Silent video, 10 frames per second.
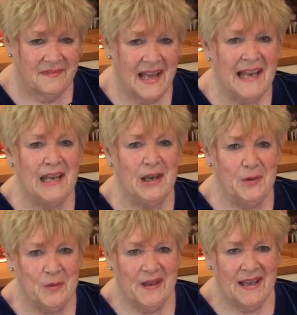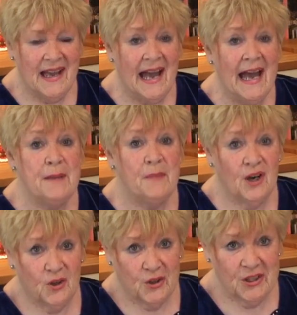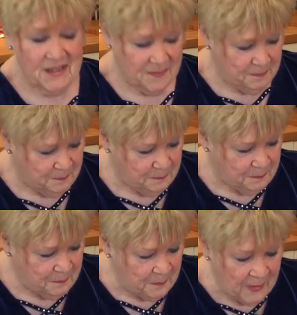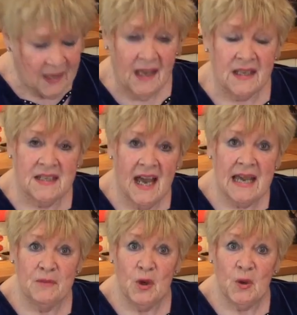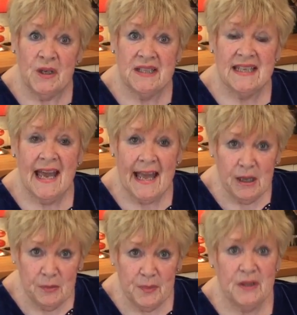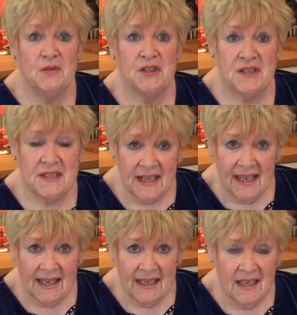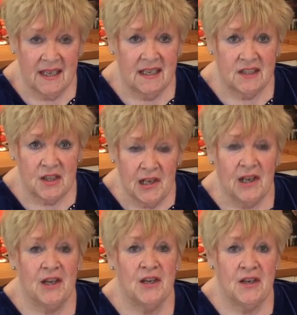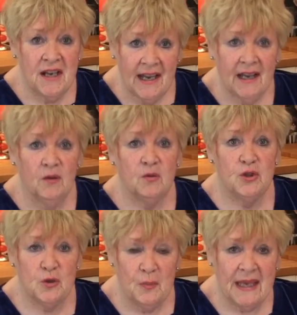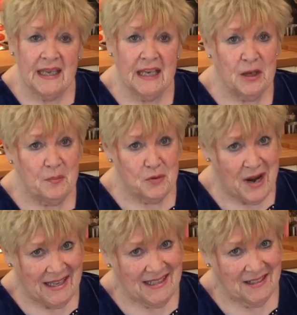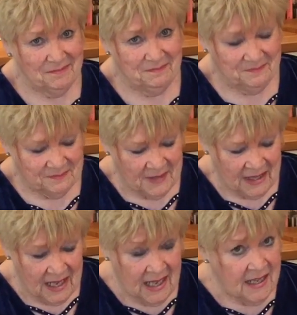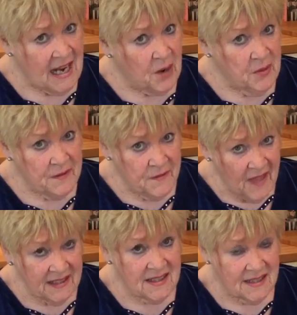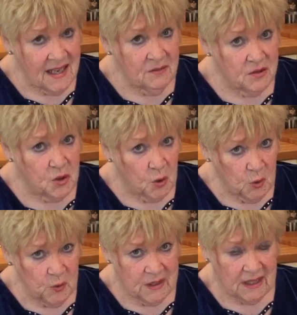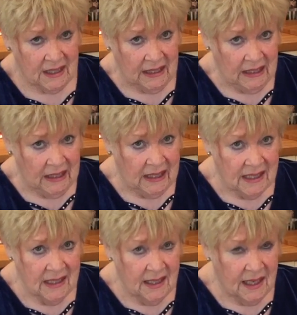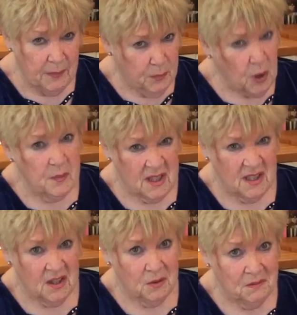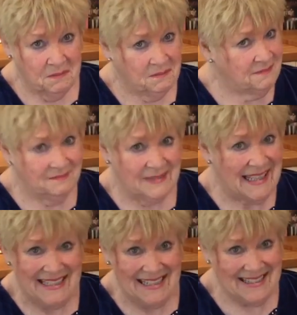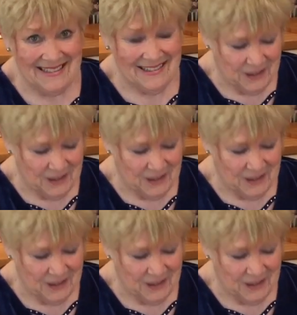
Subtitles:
Hello, I'm Margaret, and I'm going to help you today to learn how to make bread. Now, if that sounds daunting, I promise you it isn't.